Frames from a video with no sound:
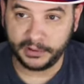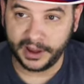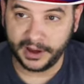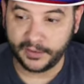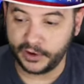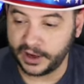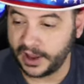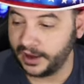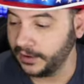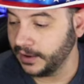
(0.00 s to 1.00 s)
been playing every
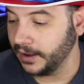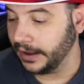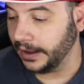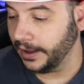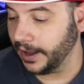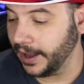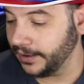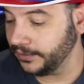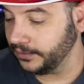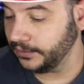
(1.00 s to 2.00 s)
day? Uh,
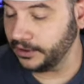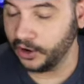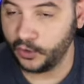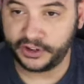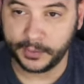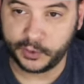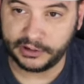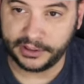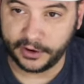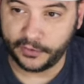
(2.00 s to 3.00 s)
and, you know, Grisham's
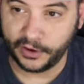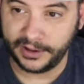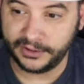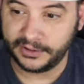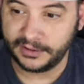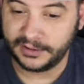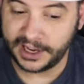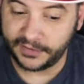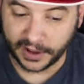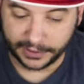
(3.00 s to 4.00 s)
really there for his
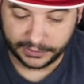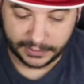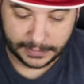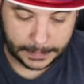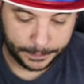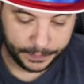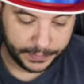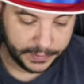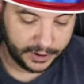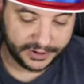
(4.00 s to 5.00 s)
defense.
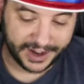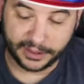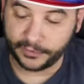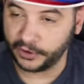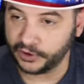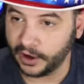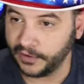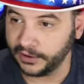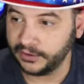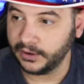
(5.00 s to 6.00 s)
You know, he's not in there for his
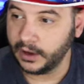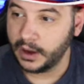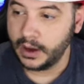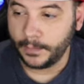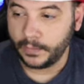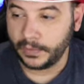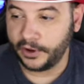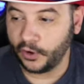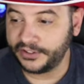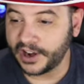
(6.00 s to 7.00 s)
offense.
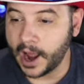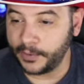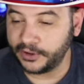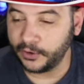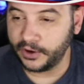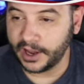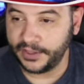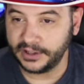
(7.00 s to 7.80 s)
There is an opportunity, I